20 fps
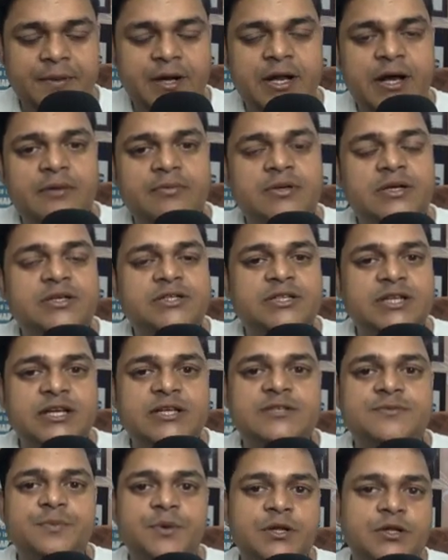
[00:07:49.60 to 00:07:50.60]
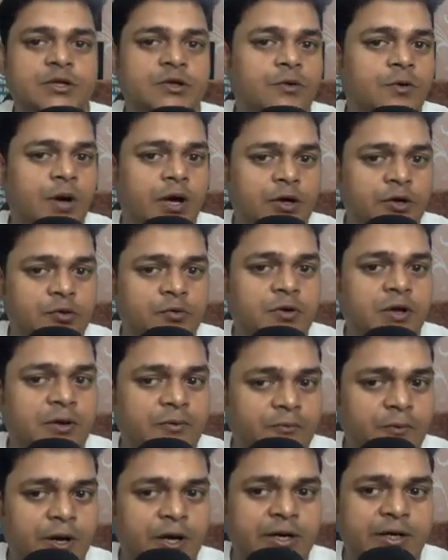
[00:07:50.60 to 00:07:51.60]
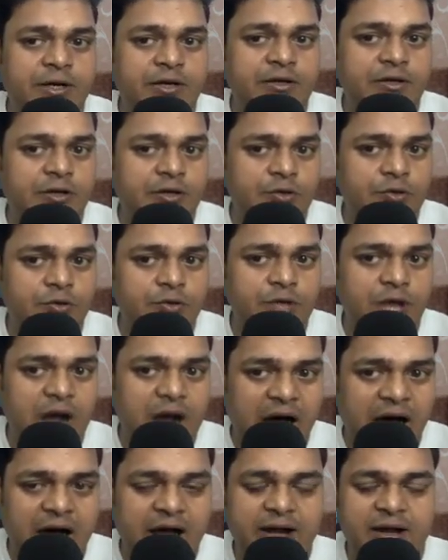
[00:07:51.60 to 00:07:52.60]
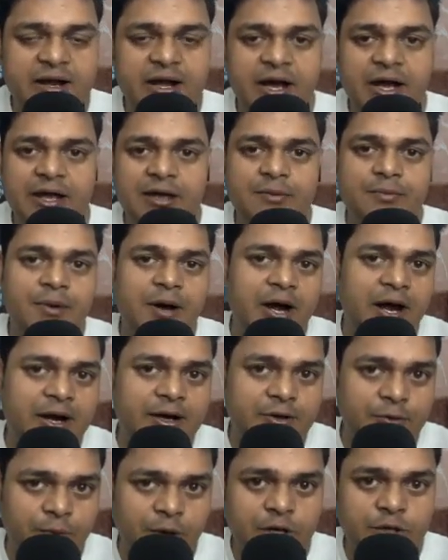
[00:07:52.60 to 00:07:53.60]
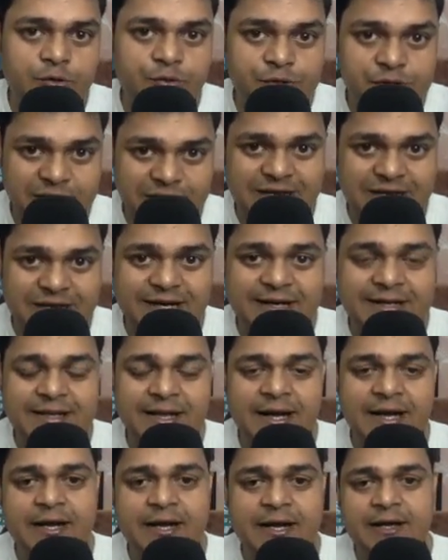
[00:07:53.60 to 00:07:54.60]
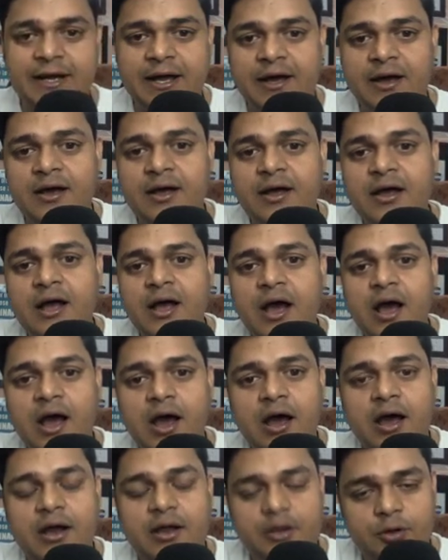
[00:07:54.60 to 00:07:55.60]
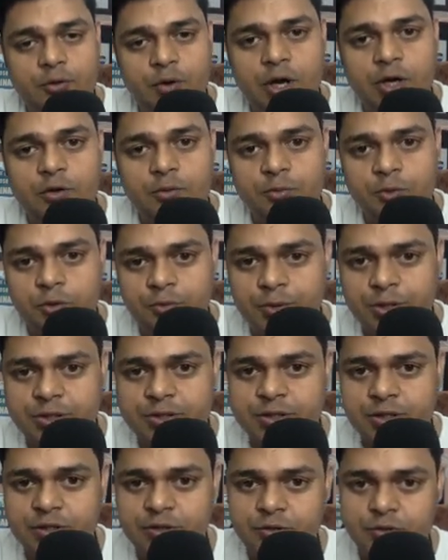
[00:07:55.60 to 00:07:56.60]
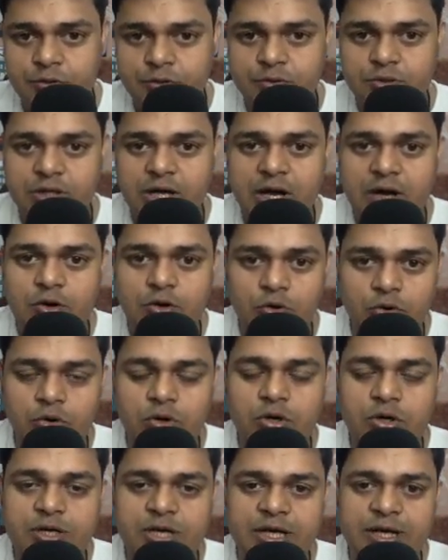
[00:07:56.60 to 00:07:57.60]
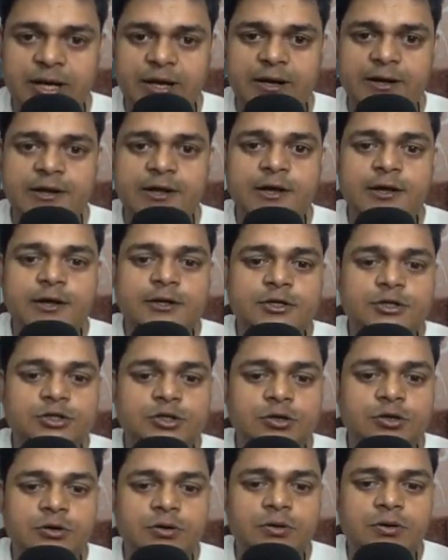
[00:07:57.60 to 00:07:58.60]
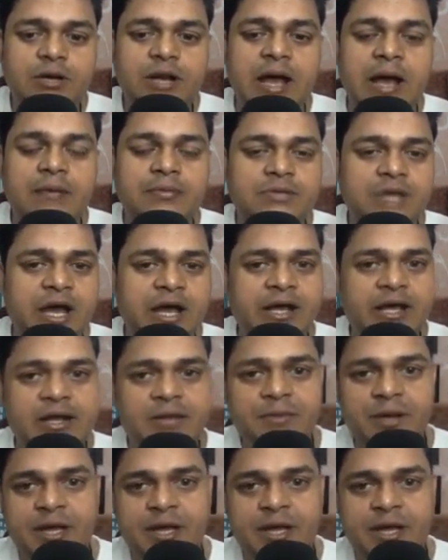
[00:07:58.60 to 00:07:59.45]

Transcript: but after 6 months you want to convert it into the archive, or you want to delete the data, or you want to move it into the cool tier. So lifecycle